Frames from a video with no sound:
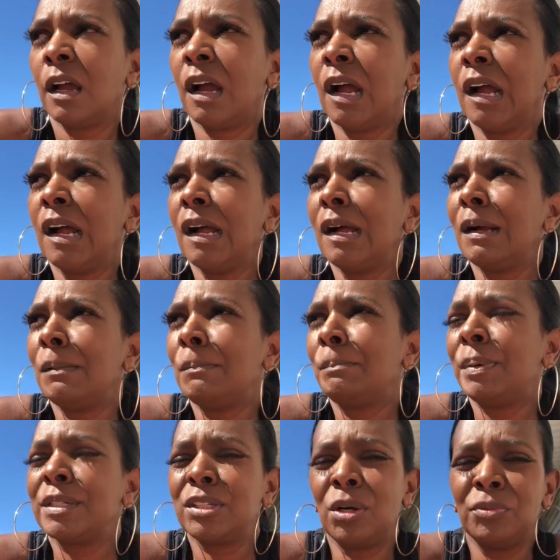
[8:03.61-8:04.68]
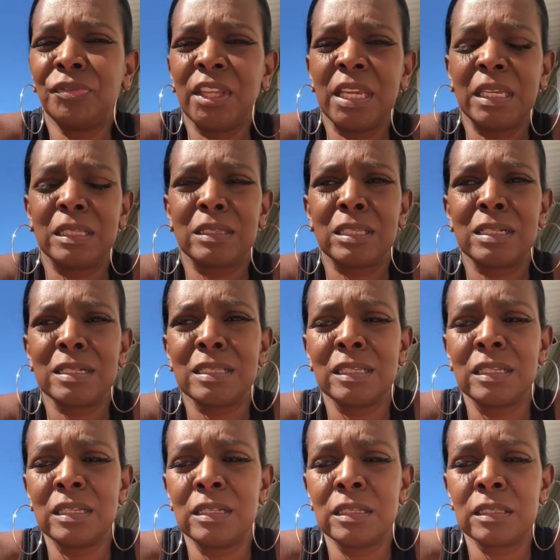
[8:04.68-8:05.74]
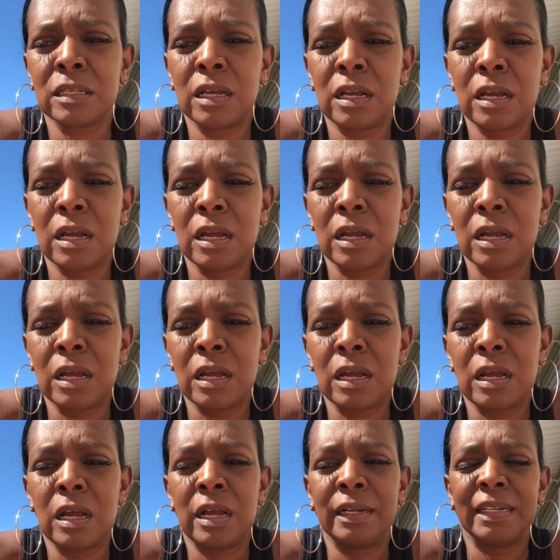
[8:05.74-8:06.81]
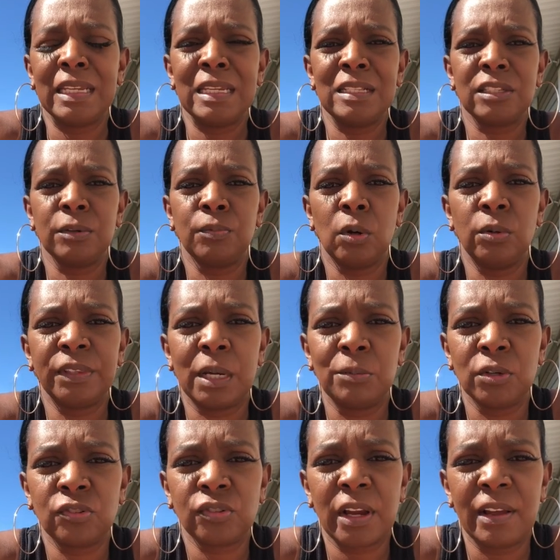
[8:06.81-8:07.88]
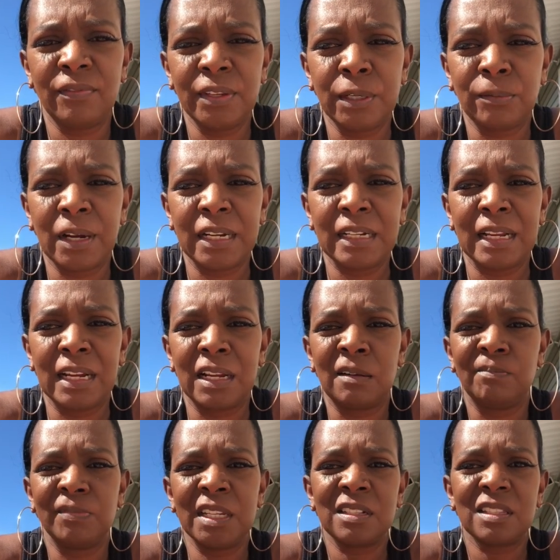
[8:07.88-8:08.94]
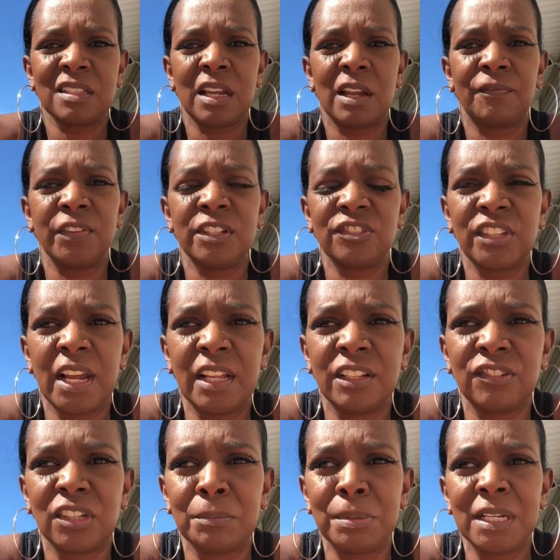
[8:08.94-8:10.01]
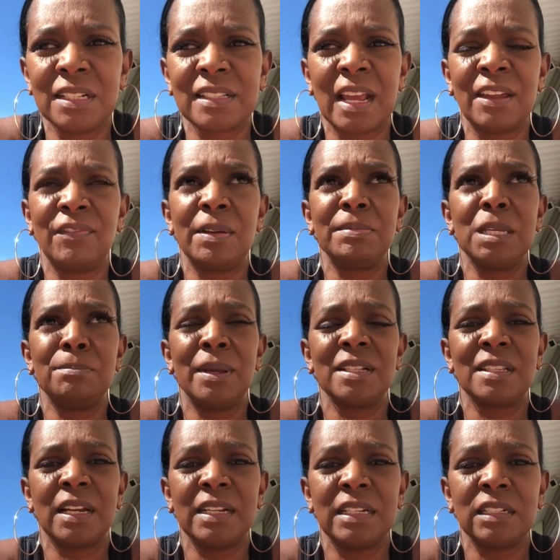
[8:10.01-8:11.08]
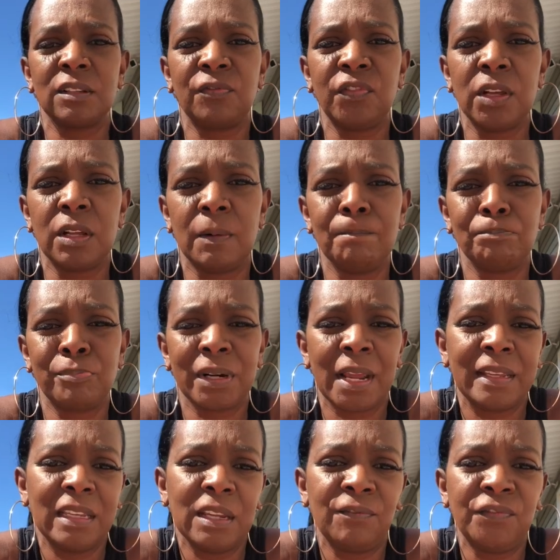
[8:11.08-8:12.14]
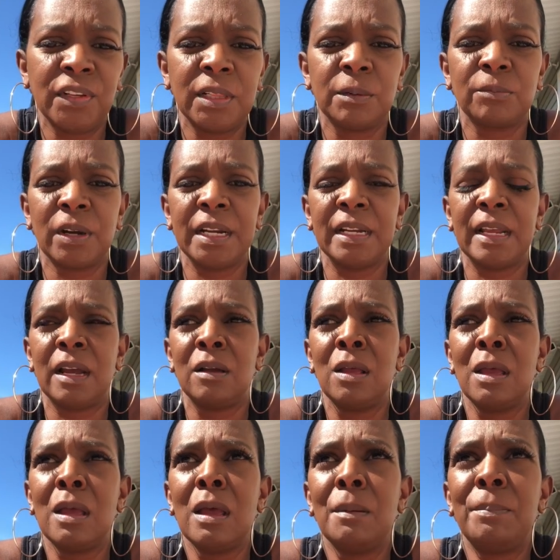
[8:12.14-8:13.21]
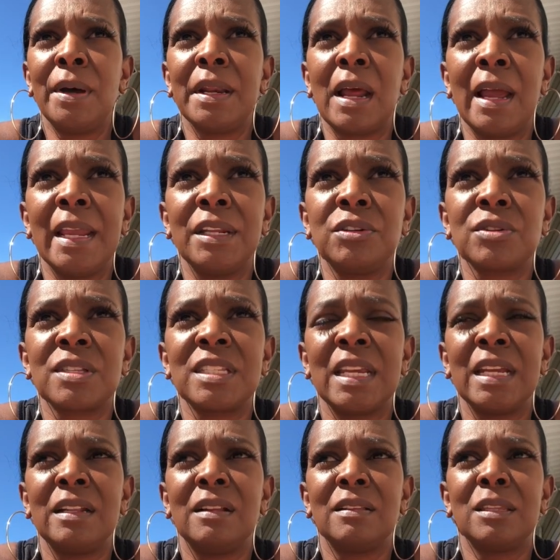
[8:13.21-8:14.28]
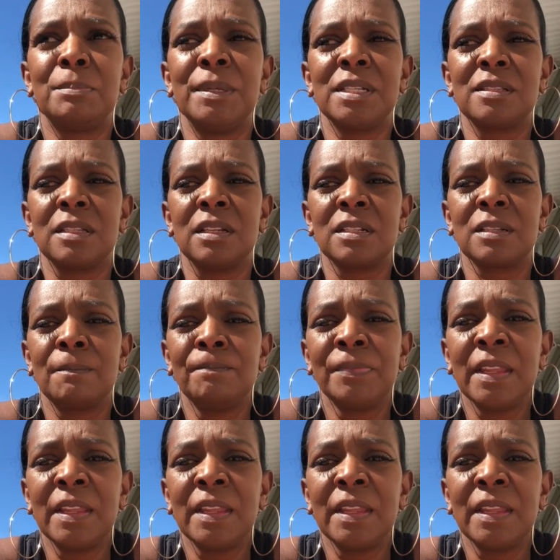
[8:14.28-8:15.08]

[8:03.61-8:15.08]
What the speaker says: But don't think this is an easy road that we're traveling right now. It's tough. It's challenging because I have empty beds that I need to fill, but I can't fill them right now. But I understand the business.